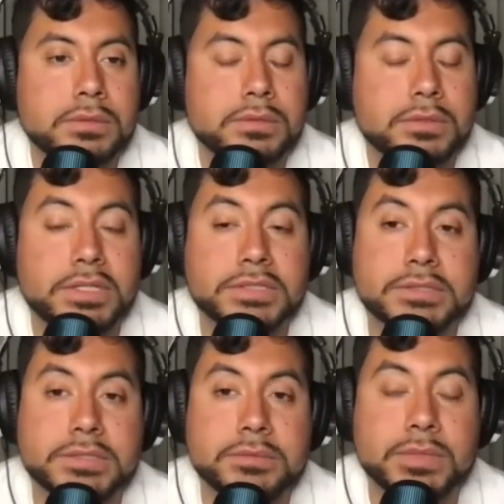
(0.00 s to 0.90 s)
Oh, that's
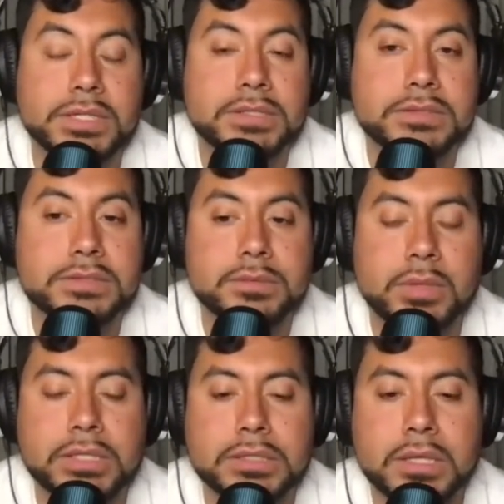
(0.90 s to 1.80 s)
deep, man. That's deep.
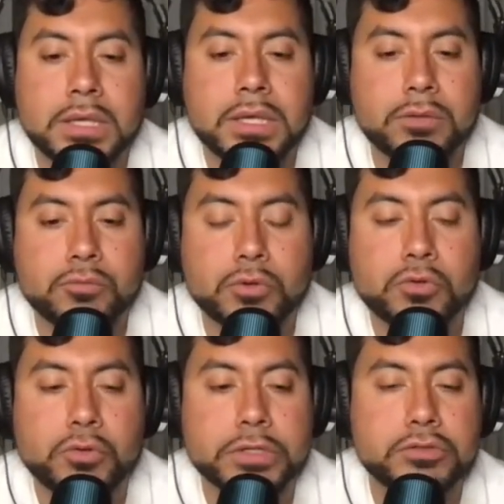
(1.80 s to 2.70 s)
And real
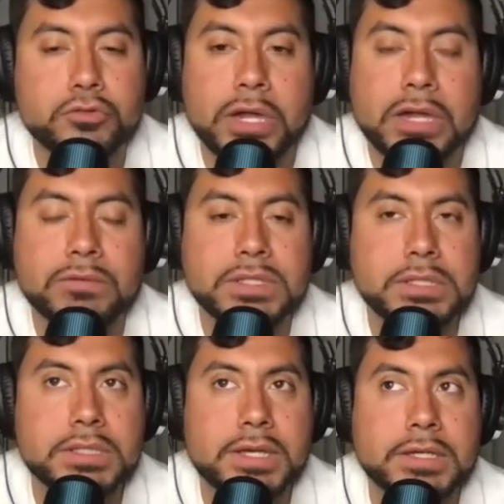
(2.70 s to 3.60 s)
quick, do you have any
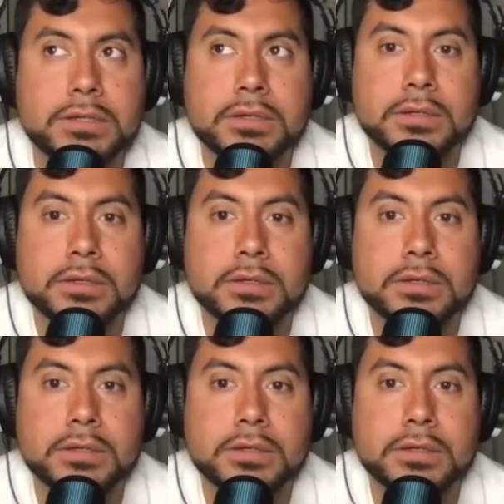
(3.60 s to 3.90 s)
like